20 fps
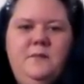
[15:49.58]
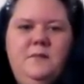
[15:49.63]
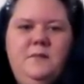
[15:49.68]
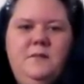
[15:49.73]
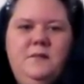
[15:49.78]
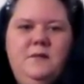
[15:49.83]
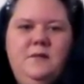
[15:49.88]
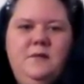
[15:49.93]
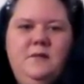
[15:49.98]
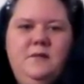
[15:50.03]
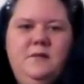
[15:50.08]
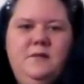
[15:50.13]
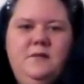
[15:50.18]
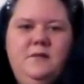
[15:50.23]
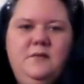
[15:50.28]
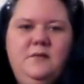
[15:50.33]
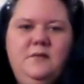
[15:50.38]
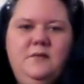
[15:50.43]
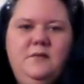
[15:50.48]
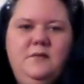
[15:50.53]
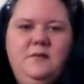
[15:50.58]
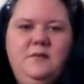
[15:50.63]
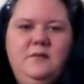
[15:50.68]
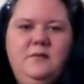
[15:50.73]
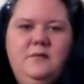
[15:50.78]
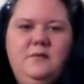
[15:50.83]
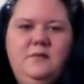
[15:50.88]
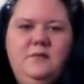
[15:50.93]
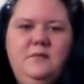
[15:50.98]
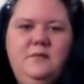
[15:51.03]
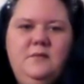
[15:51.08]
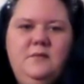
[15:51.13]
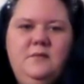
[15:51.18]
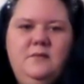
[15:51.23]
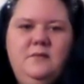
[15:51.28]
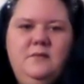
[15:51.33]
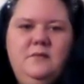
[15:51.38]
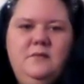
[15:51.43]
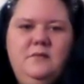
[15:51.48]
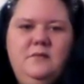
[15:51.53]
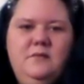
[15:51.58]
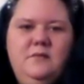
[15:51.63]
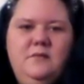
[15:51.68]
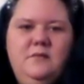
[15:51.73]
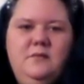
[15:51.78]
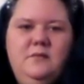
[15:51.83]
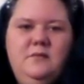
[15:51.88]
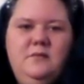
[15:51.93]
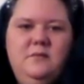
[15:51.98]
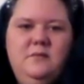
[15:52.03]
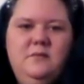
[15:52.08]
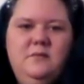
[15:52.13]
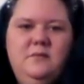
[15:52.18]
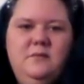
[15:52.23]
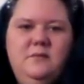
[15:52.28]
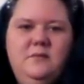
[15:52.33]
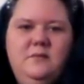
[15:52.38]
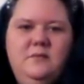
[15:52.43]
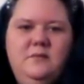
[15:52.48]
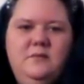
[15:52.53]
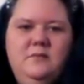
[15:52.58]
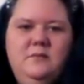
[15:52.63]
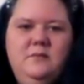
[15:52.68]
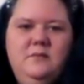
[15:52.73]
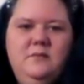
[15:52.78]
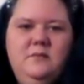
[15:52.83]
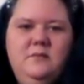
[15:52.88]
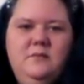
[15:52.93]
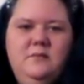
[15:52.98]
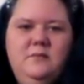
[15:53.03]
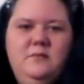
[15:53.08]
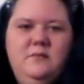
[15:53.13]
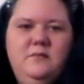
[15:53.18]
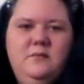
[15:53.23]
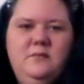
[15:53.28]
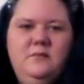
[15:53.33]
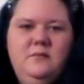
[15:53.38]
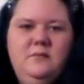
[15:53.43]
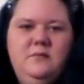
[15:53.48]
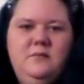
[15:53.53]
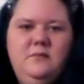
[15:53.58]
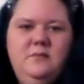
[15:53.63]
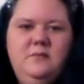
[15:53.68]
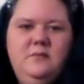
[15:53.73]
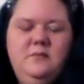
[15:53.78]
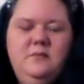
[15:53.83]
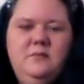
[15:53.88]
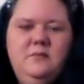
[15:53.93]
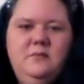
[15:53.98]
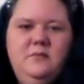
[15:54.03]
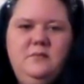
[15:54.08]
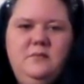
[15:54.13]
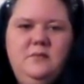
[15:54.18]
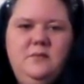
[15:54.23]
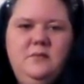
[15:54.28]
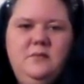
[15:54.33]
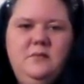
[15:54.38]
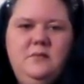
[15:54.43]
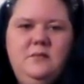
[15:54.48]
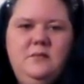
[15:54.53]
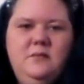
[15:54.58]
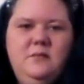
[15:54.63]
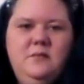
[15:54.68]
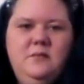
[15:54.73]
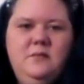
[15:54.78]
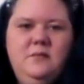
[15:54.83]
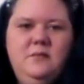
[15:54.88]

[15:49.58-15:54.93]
The person shown says nothing.